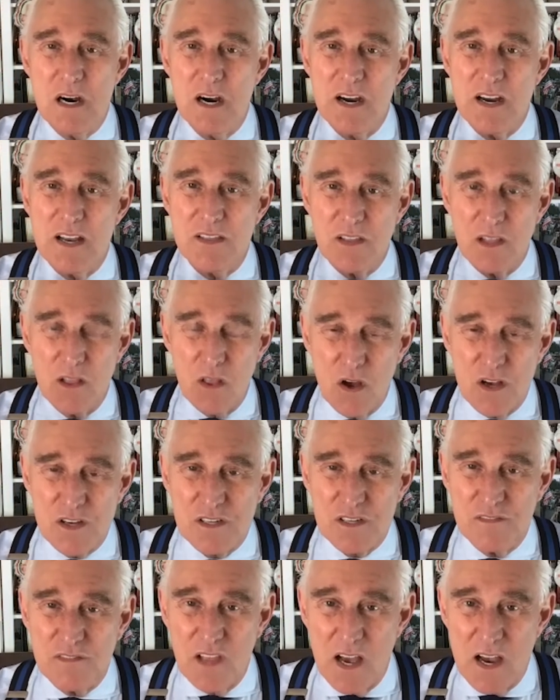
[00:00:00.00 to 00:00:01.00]
in the
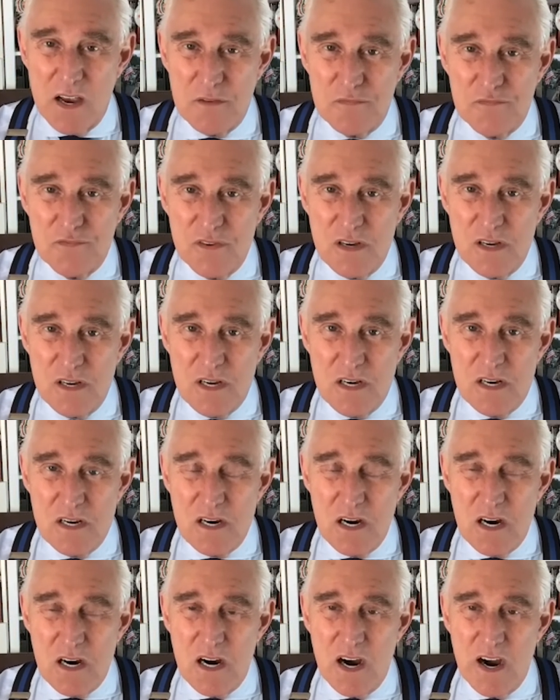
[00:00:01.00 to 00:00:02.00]
loss of life.
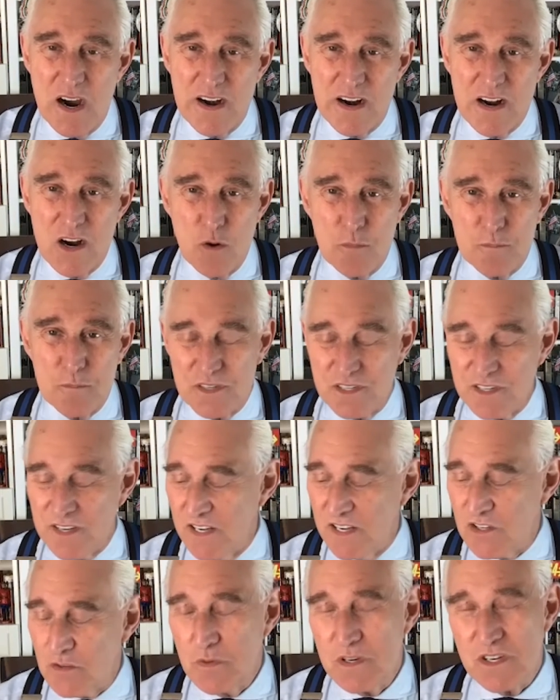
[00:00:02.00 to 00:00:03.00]
And I hope this
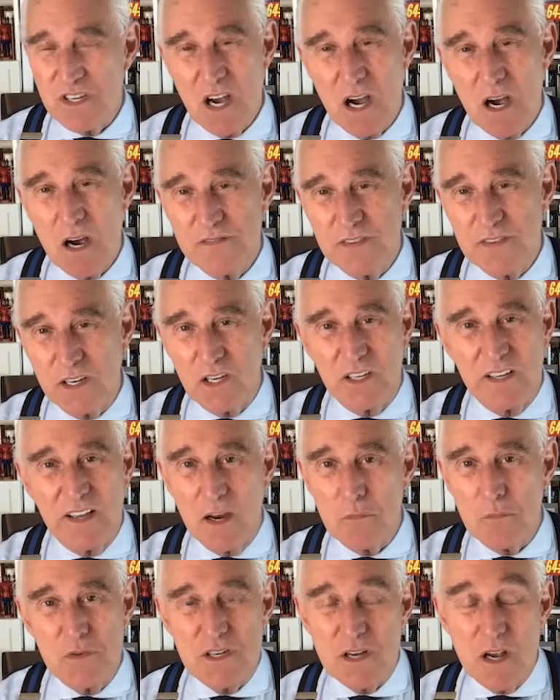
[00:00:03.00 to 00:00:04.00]
gets resolved. It could
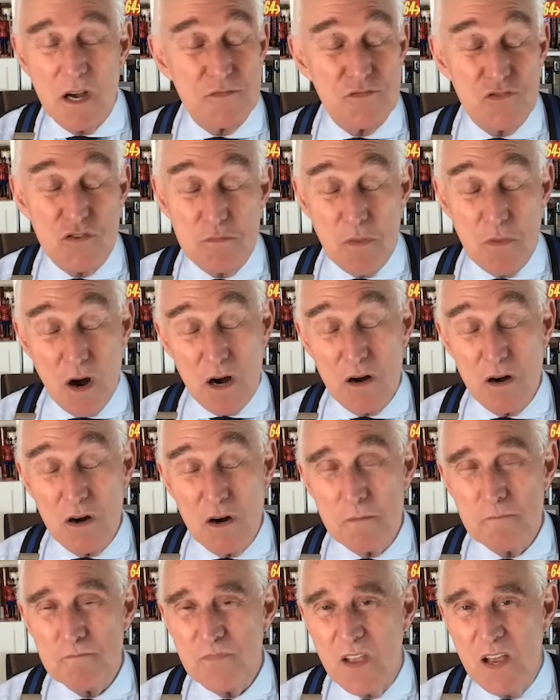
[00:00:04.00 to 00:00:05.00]
get resolved
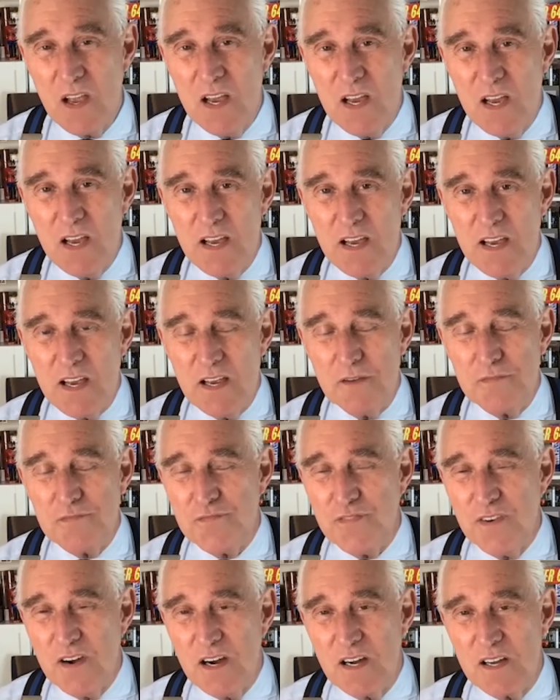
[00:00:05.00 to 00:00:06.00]
tomorrow if
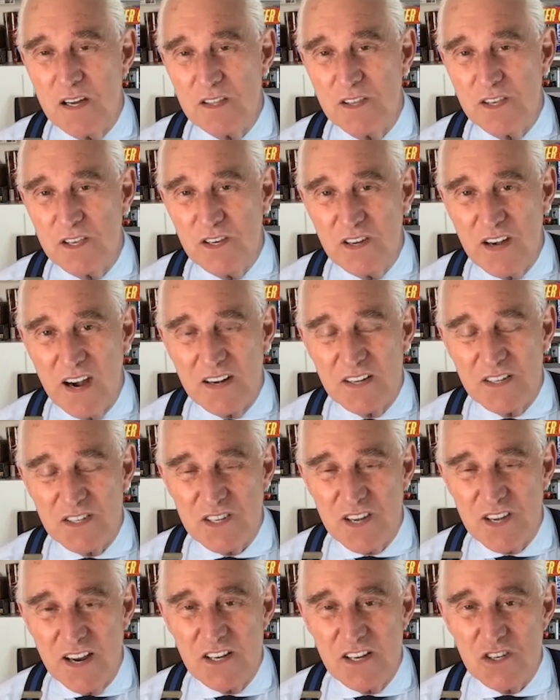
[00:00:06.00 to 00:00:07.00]
the United
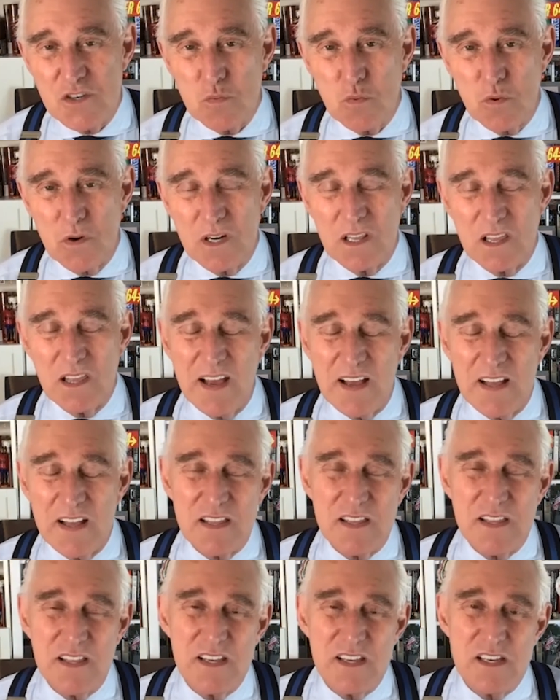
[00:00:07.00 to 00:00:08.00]
States were to let
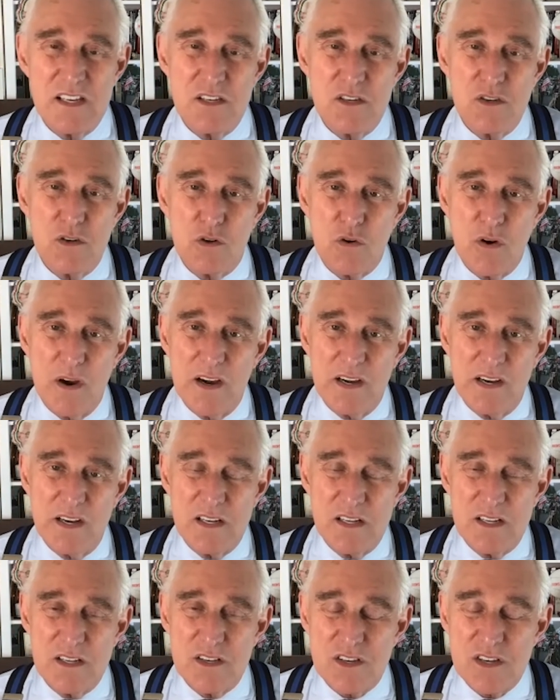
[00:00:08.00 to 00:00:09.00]
the
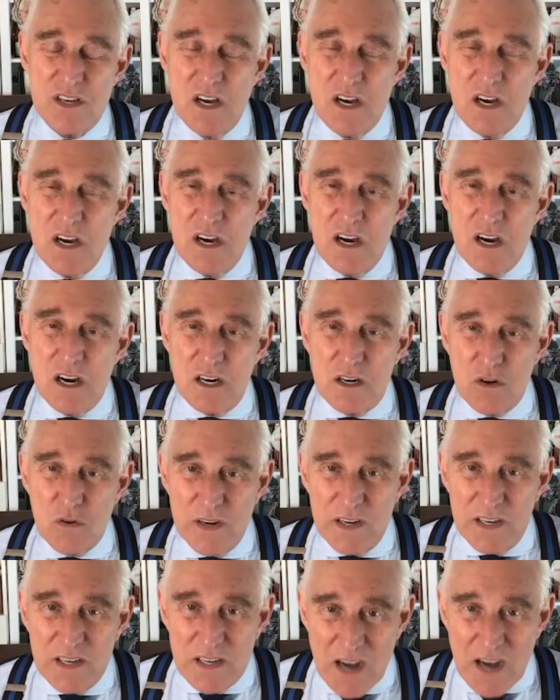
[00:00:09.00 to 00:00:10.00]
Ukrainians
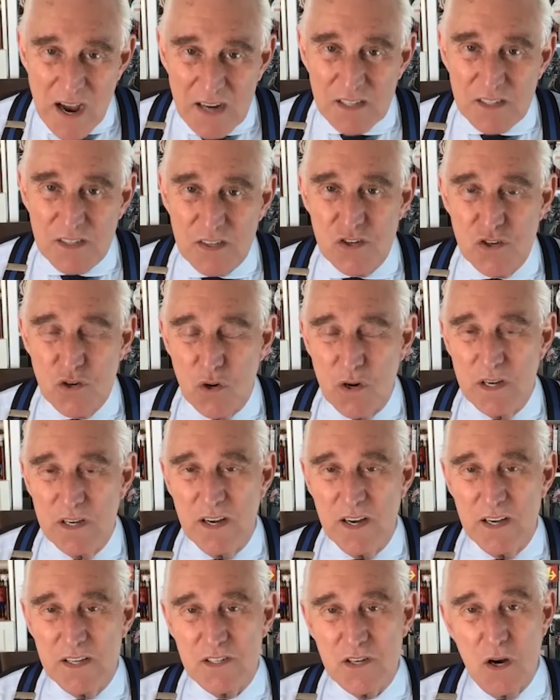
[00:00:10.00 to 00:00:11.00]
agree not to join
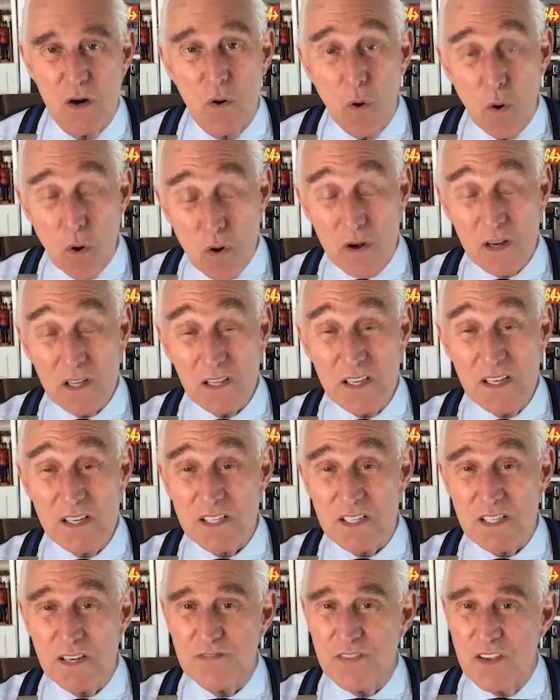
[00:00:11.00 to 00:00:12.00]
NATO, or at
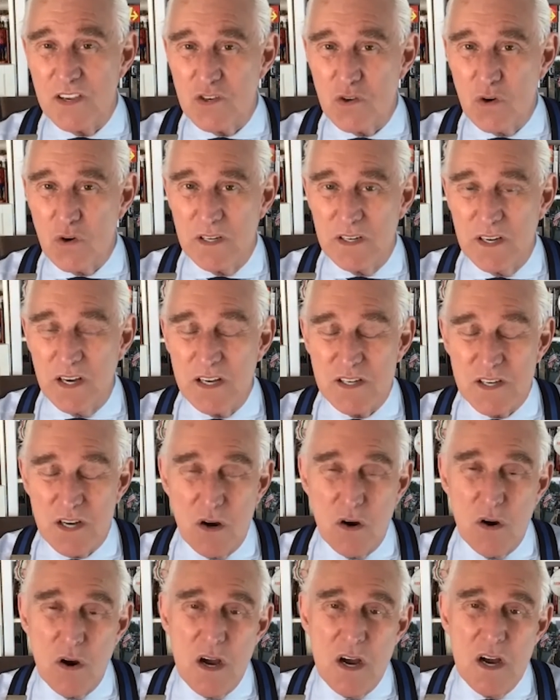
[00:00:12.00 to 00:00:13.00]
least if they join
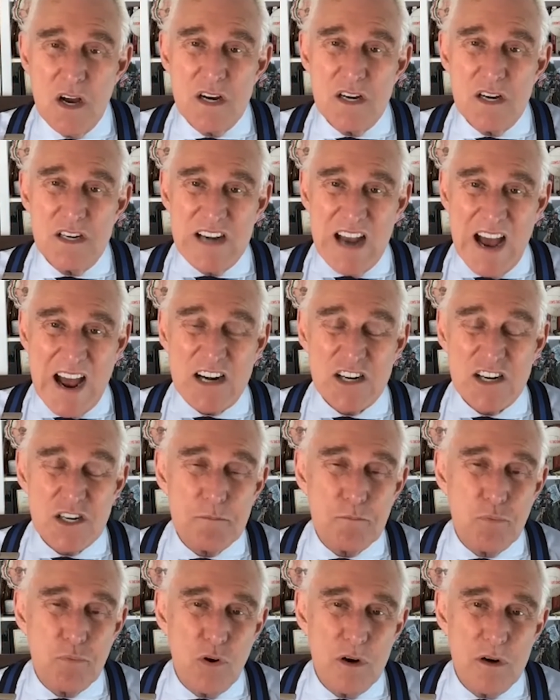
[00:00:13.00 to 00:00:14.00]
NATO, not to
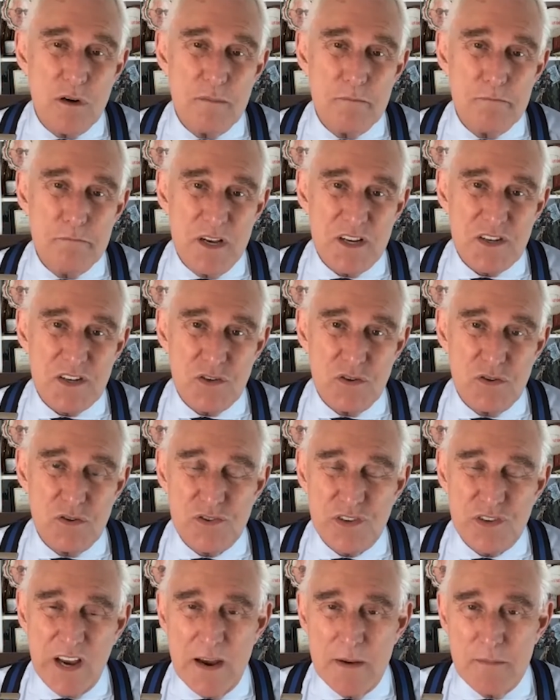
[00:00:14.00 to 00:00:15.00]
put
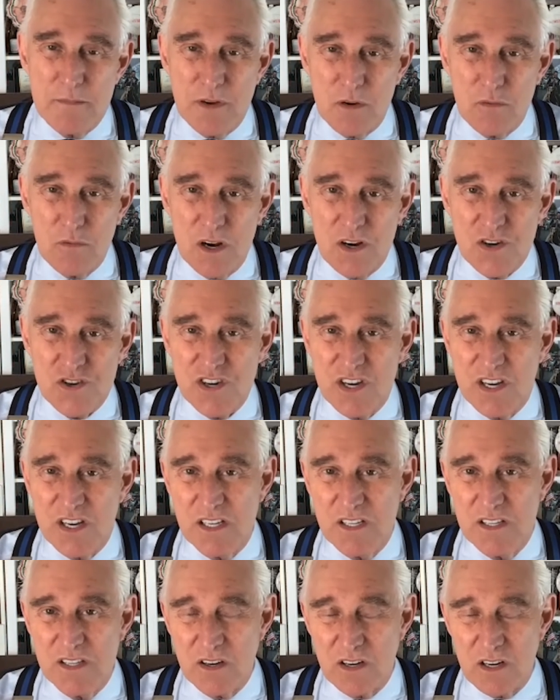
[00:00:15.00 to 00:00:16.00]
missiles aimed at Russia
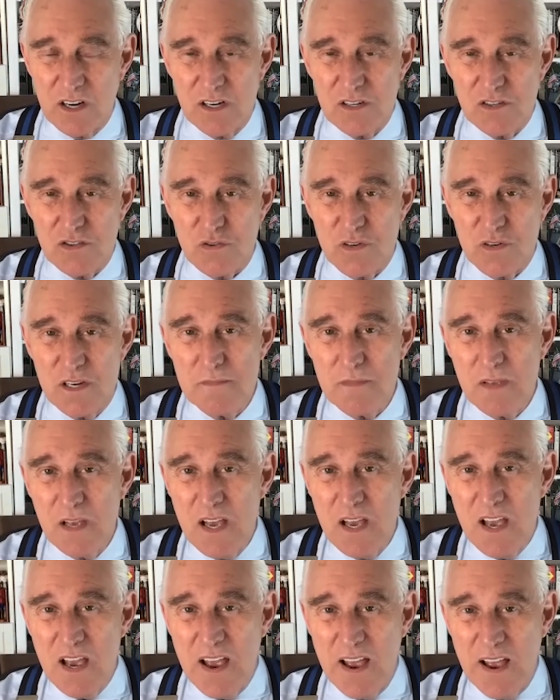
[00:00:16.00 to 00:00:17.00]
in their country
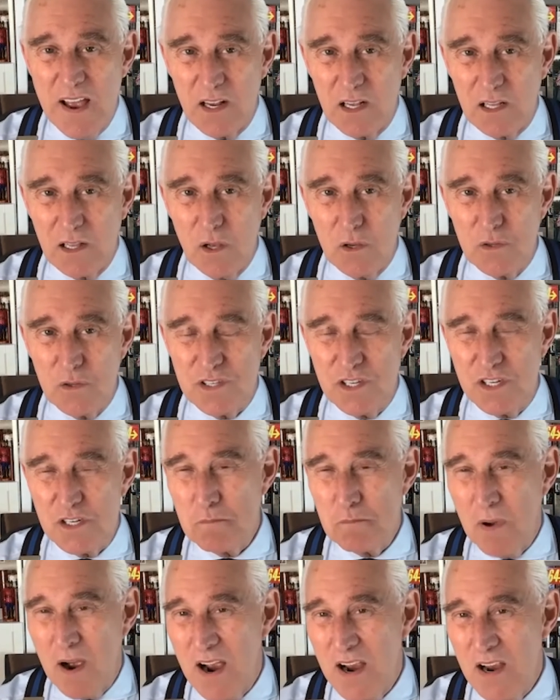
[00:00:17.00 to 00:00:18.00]
and close these
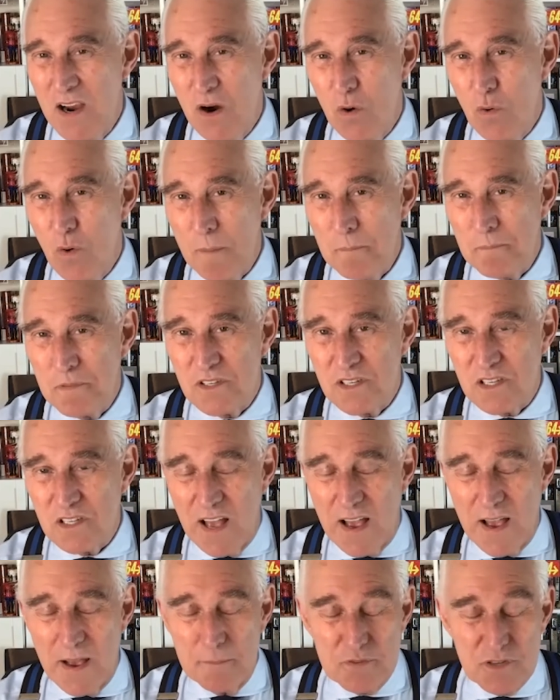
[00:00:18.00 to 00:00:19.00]
bioweapons
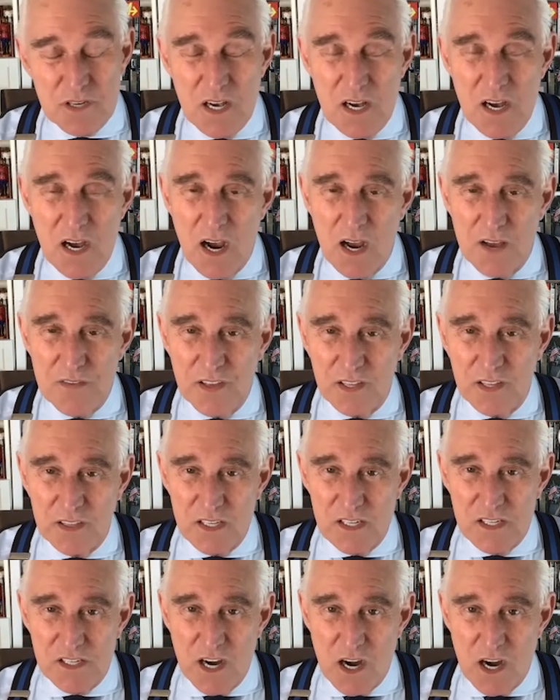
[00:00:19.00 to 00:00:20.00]
labs. I think
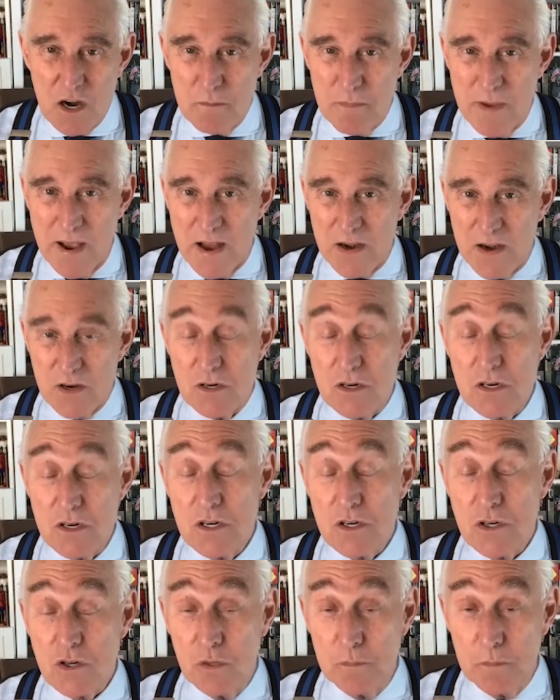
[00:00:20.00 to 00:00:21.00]
the entire matter
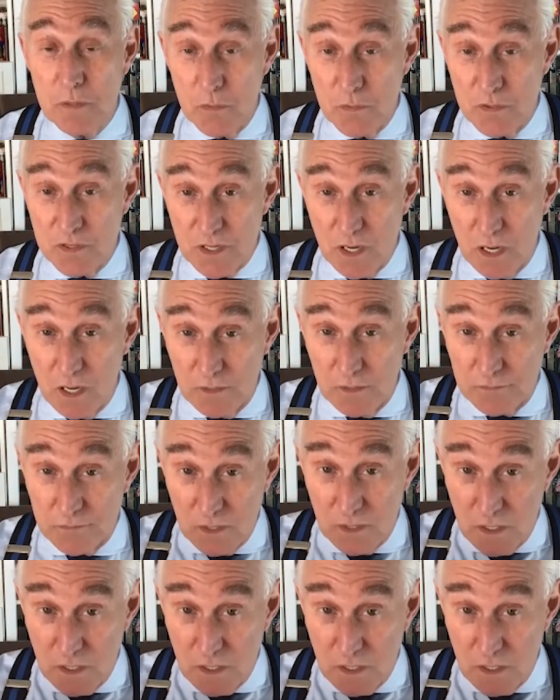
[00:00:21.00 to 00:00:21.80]
could be resolved.